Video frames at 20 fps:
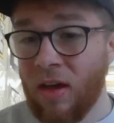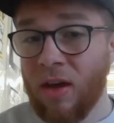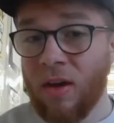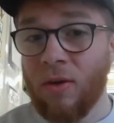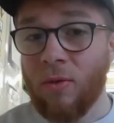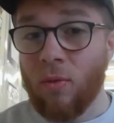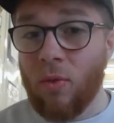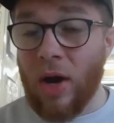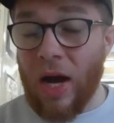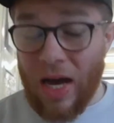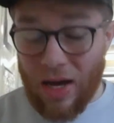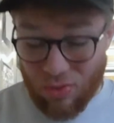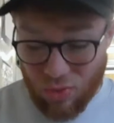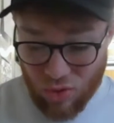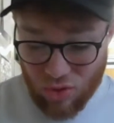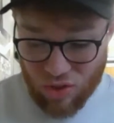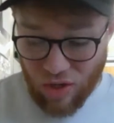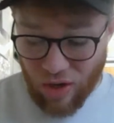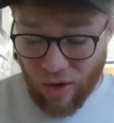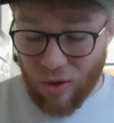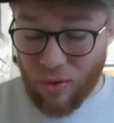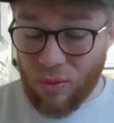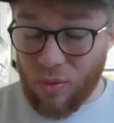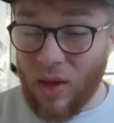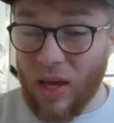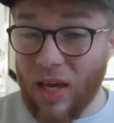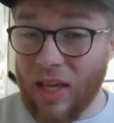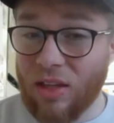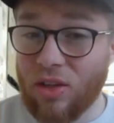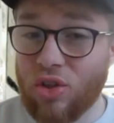Wow, so
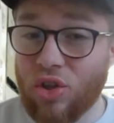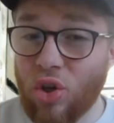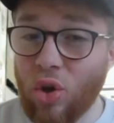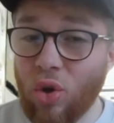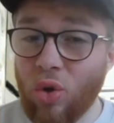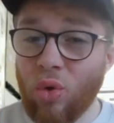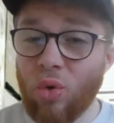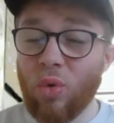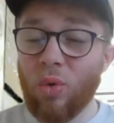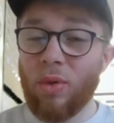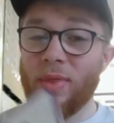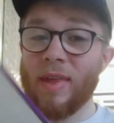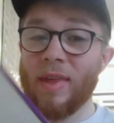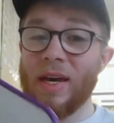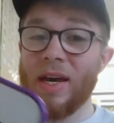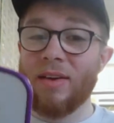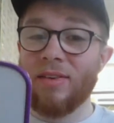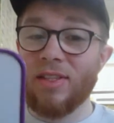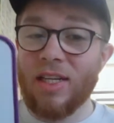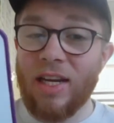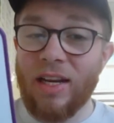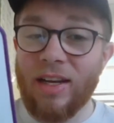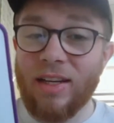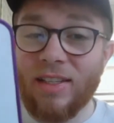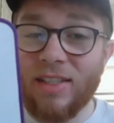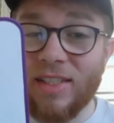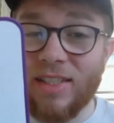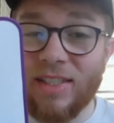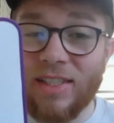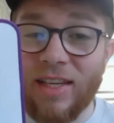in
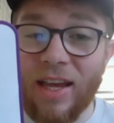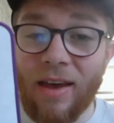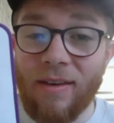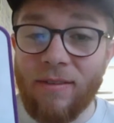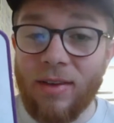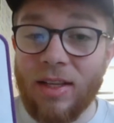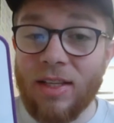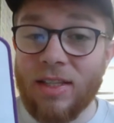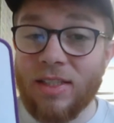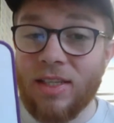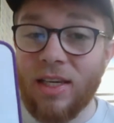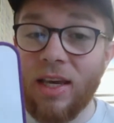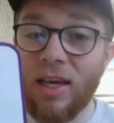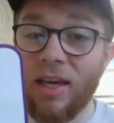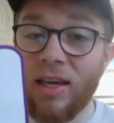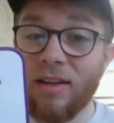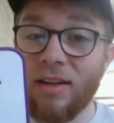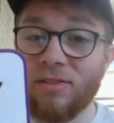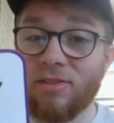2017,